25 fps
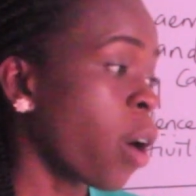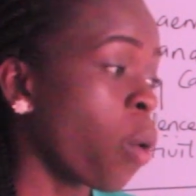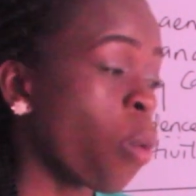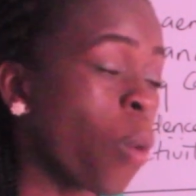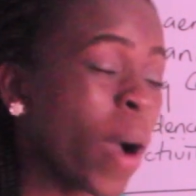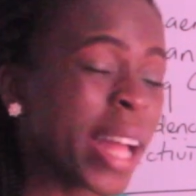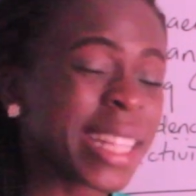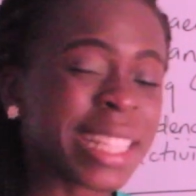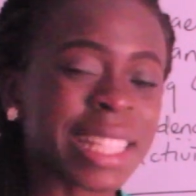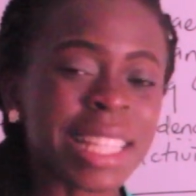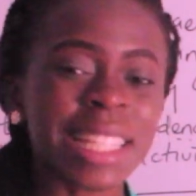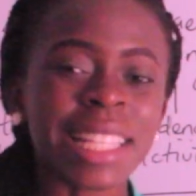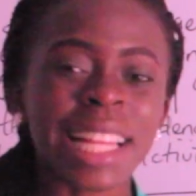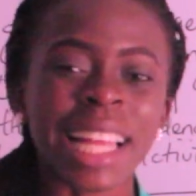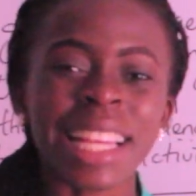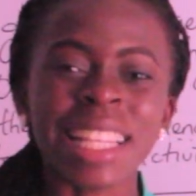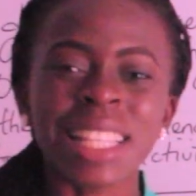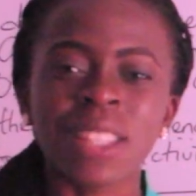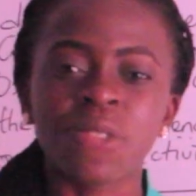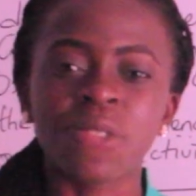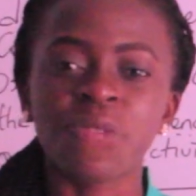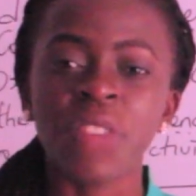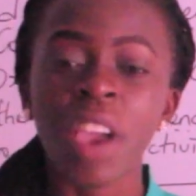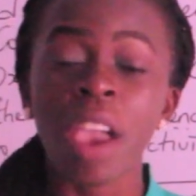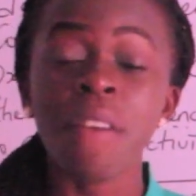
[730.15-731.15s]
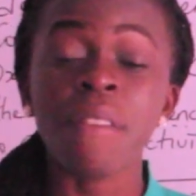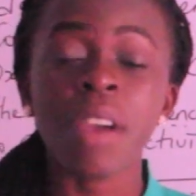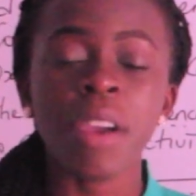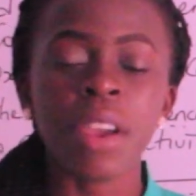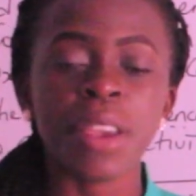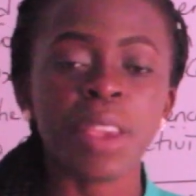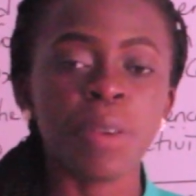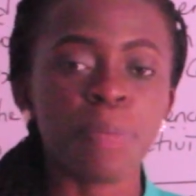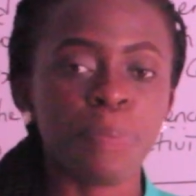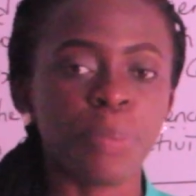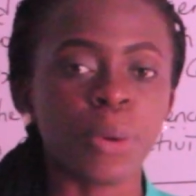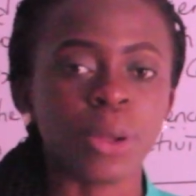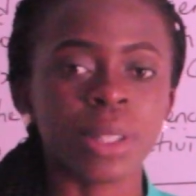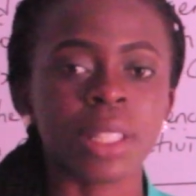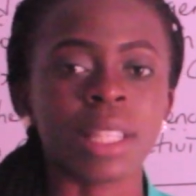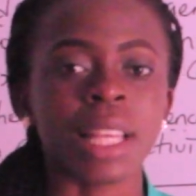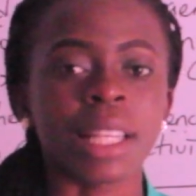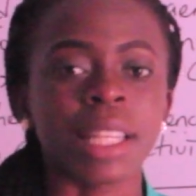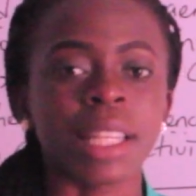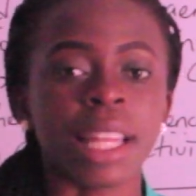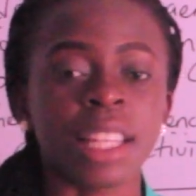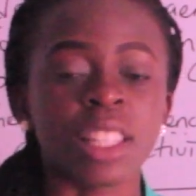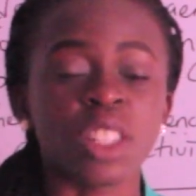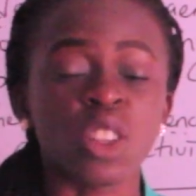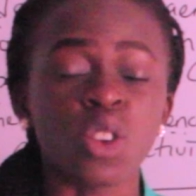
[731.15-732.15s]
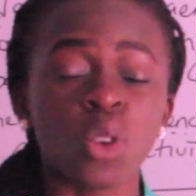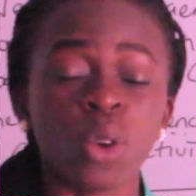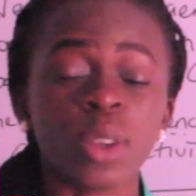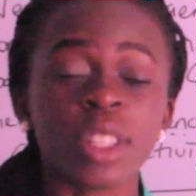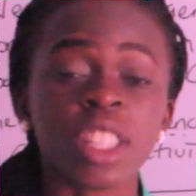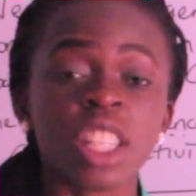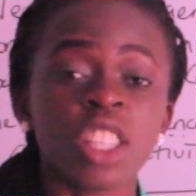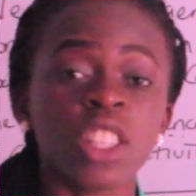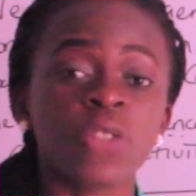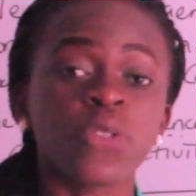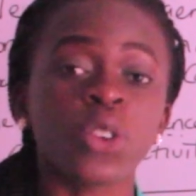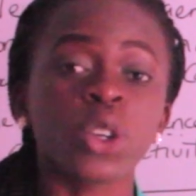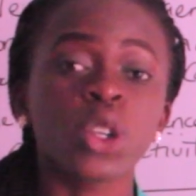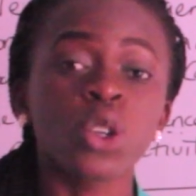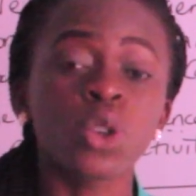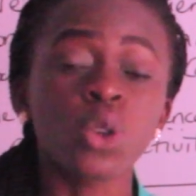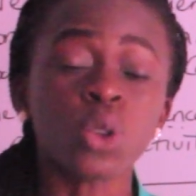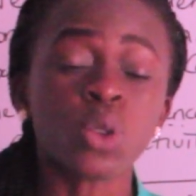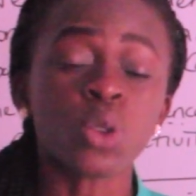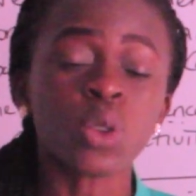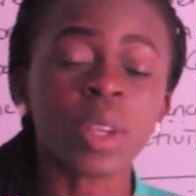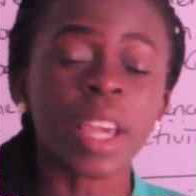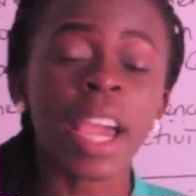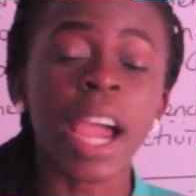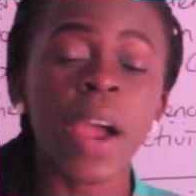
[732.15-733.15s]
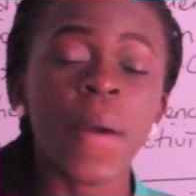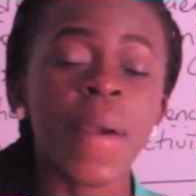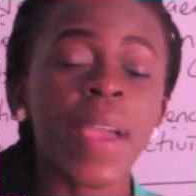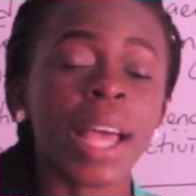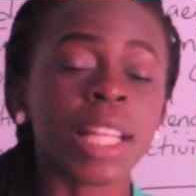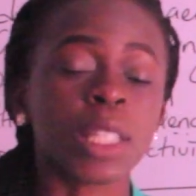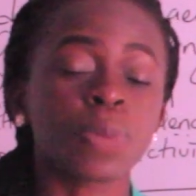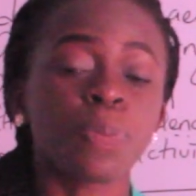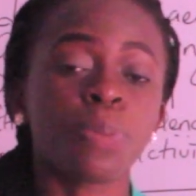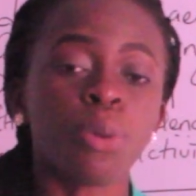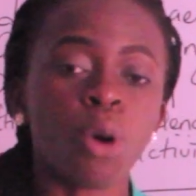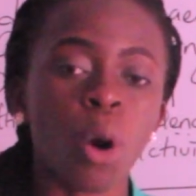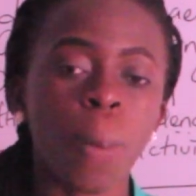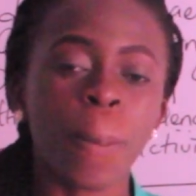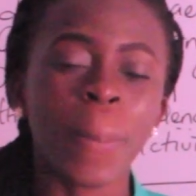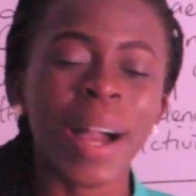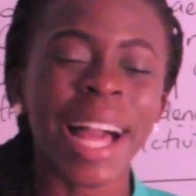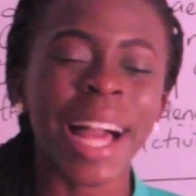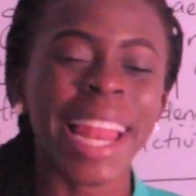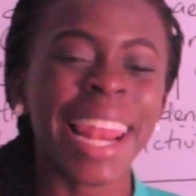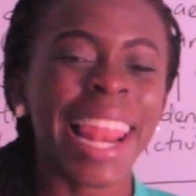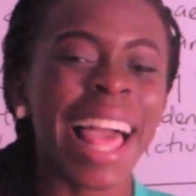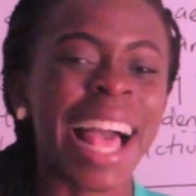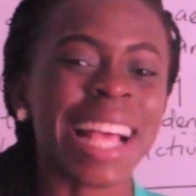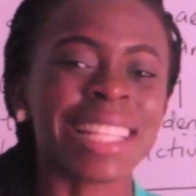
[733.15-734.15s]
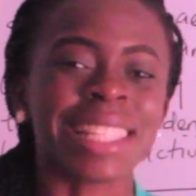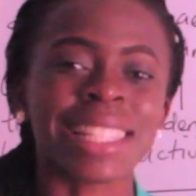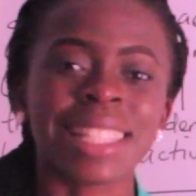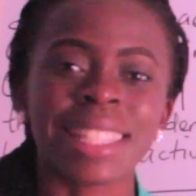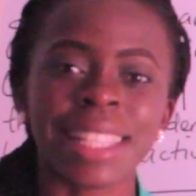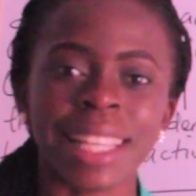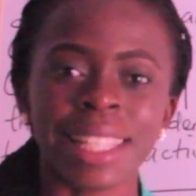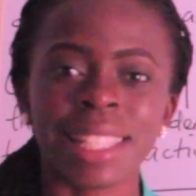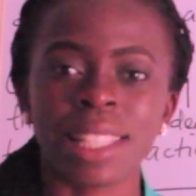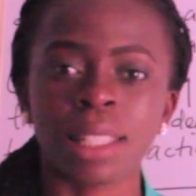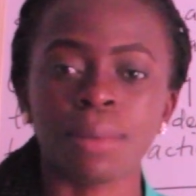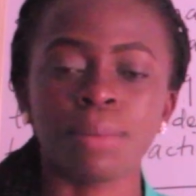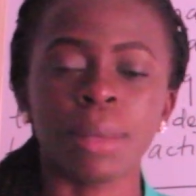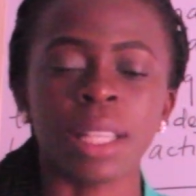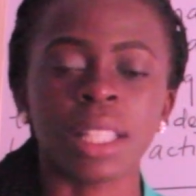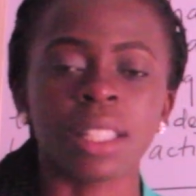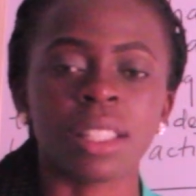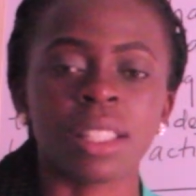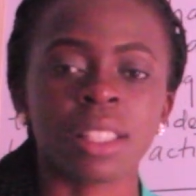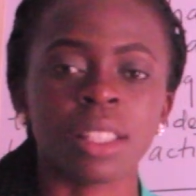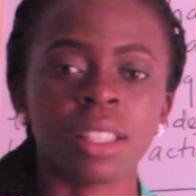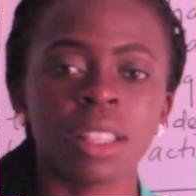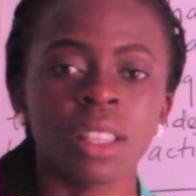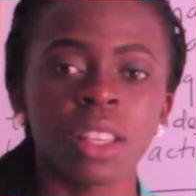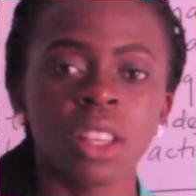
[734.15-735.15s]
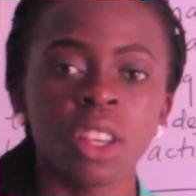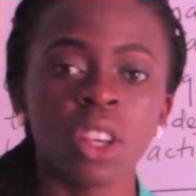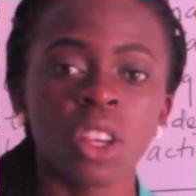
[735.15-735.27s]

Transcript: One thing that is very, very important as a nurse is for you to carry out proper assessments.